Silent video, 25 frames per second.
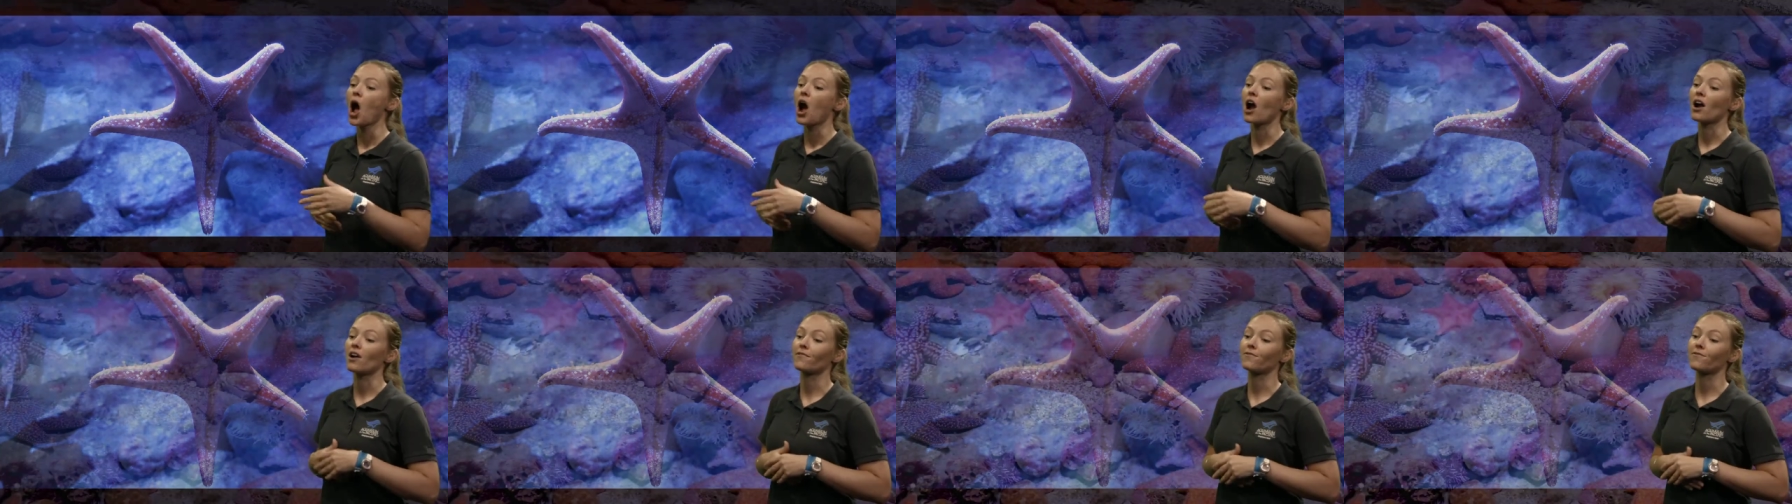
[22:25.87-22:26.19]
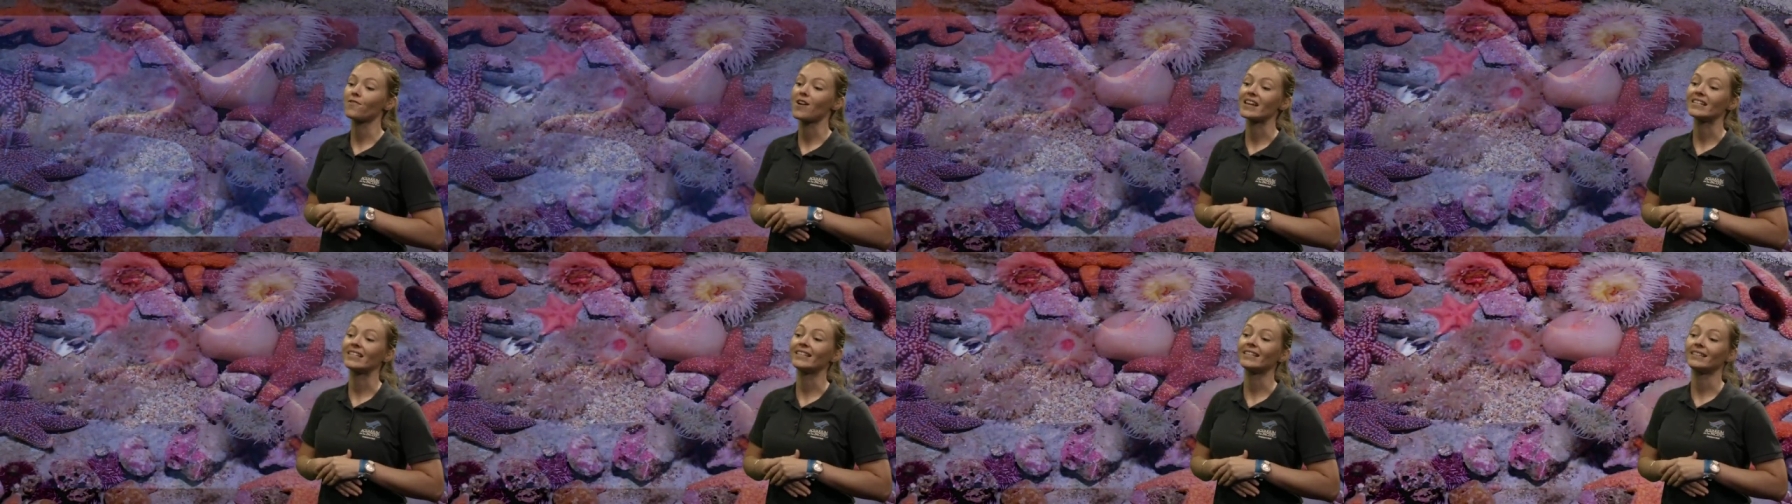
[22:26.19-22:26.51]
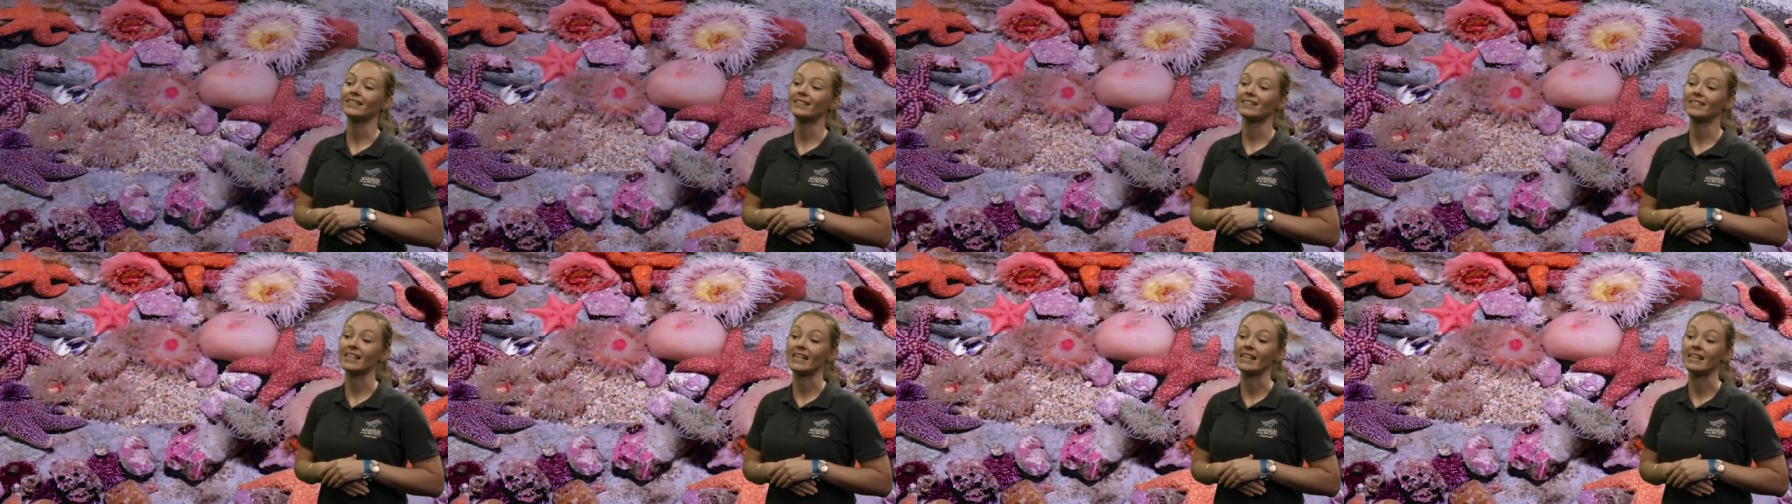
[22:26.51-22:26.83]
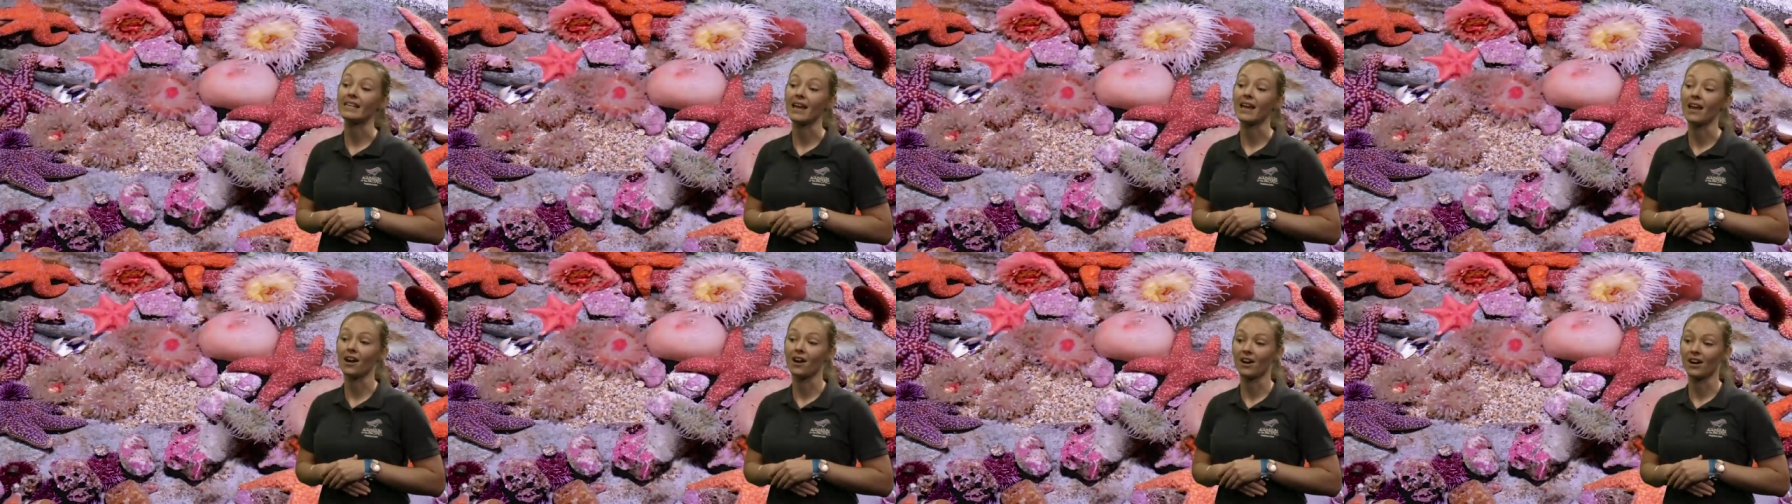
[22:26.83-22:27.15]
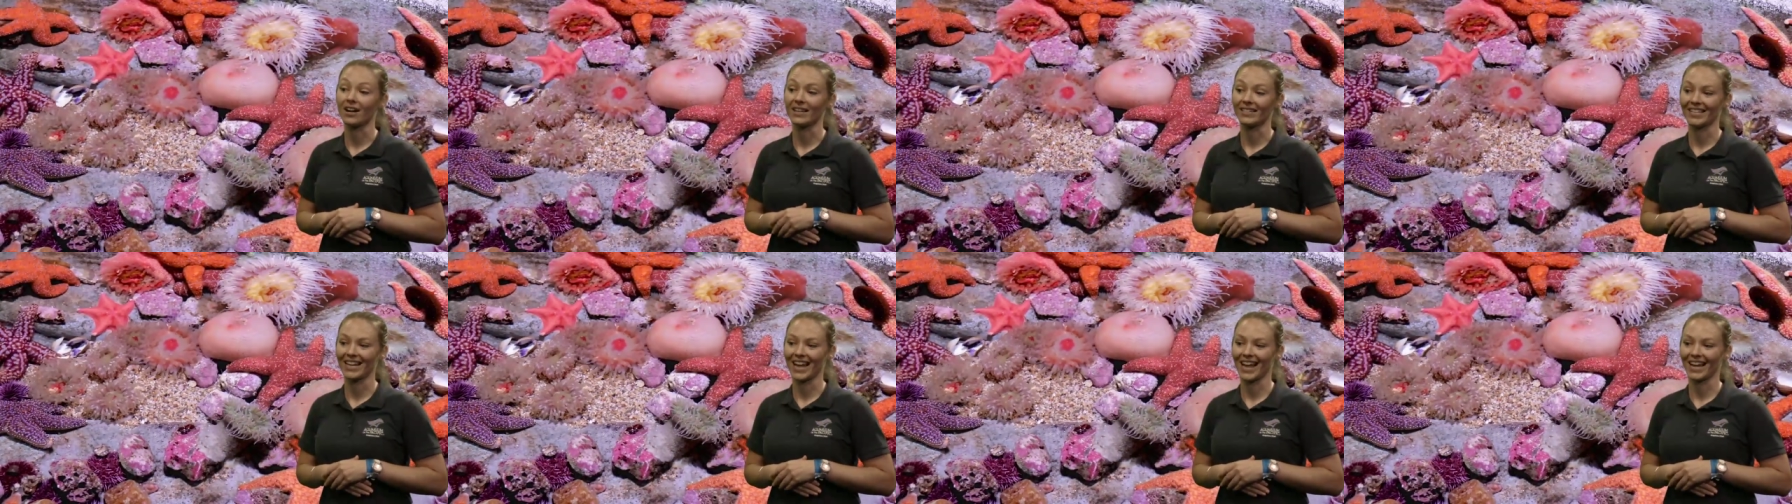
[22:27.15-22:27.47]
our friend
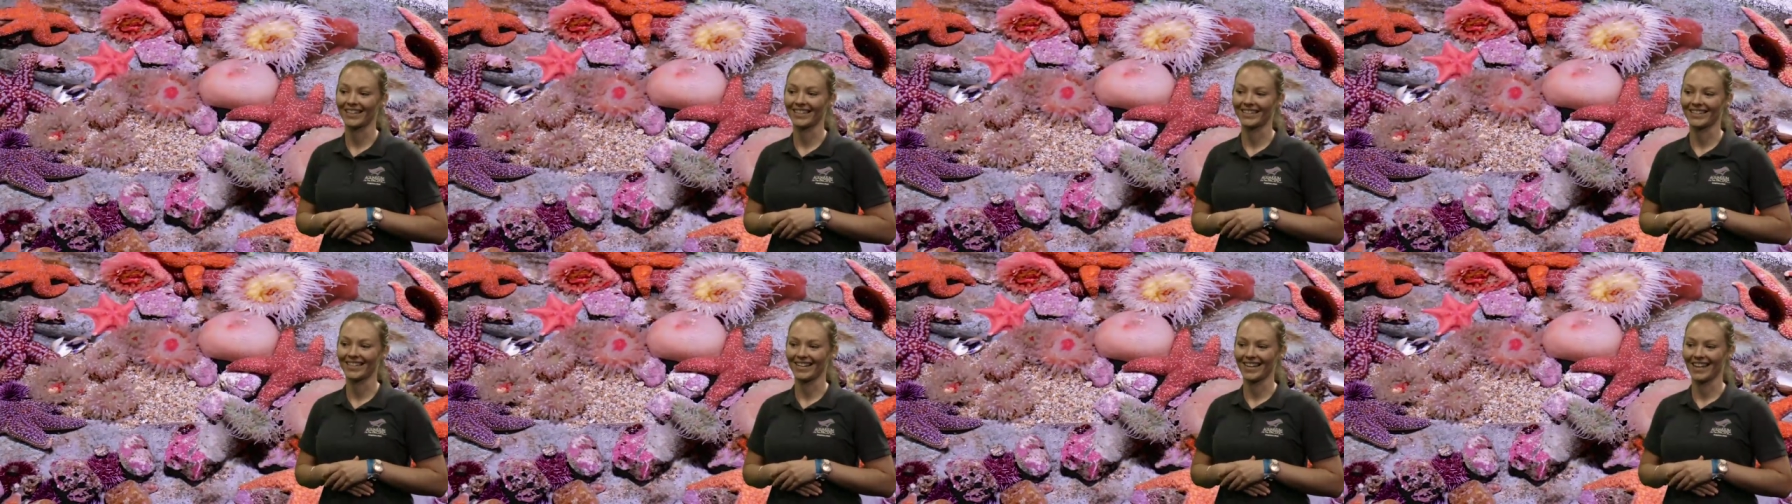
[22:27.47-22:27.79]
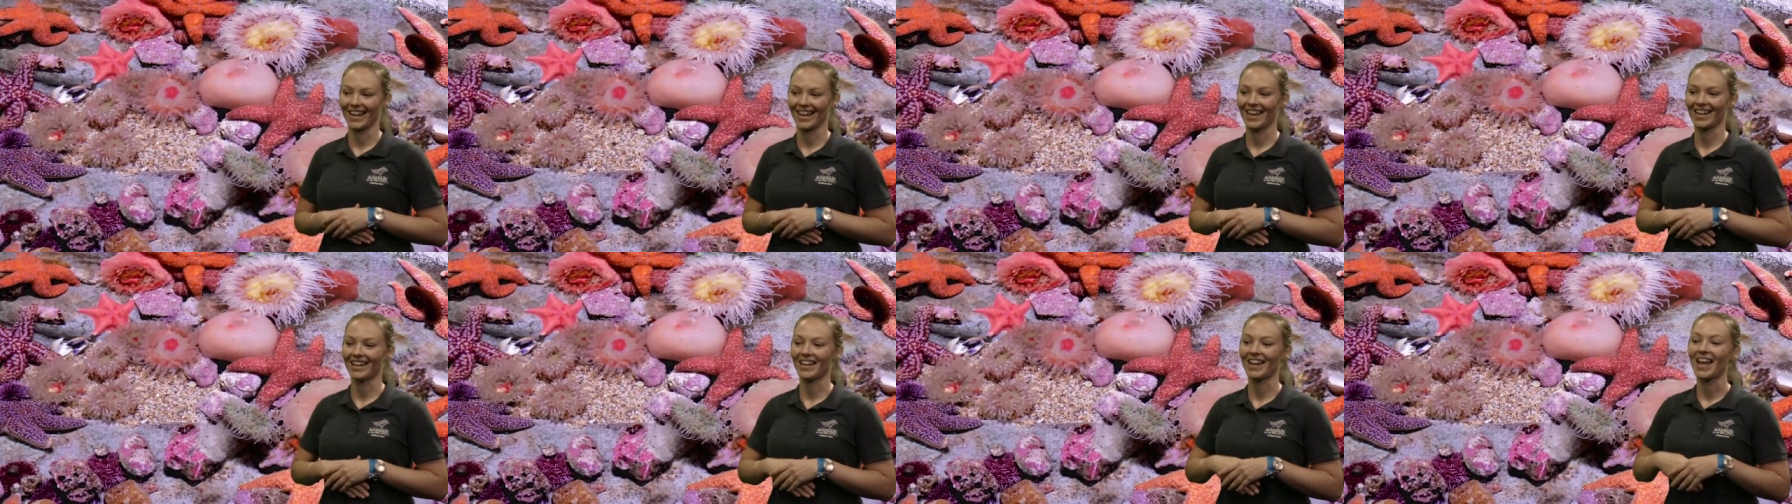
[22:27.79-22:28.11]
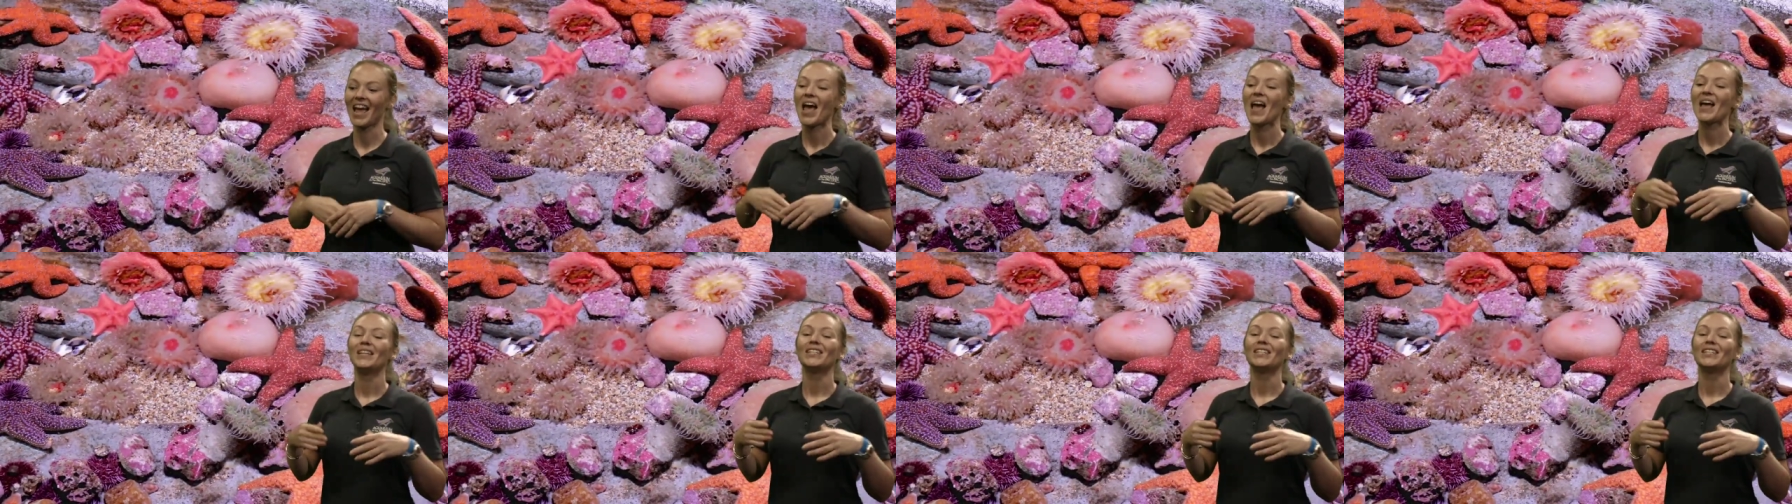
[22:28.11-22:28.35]
Sierra texted in,